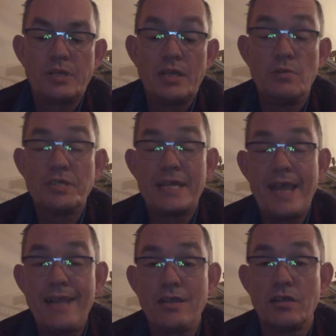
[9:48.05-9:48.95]
It was an
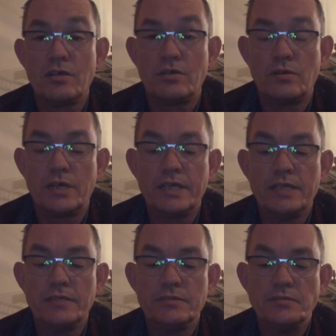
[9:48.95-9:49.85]
angular
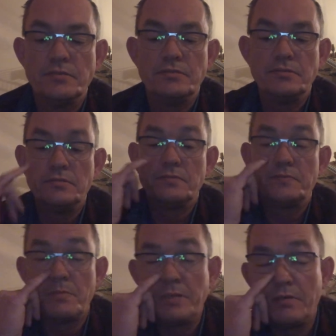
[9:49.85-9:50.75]
organ.
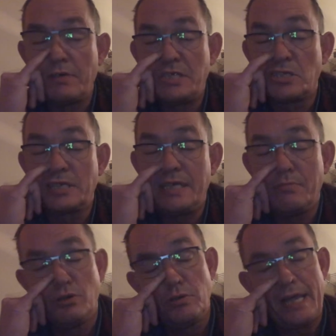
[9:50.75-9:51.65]
From the original
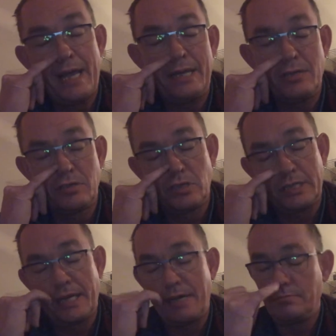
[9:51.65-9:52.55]
Hebrew, yeah, you can look
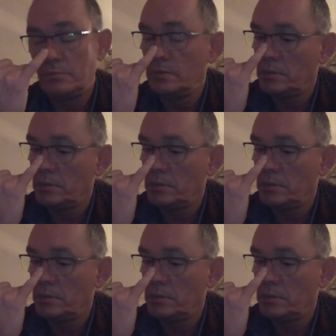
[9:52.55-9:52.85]
it up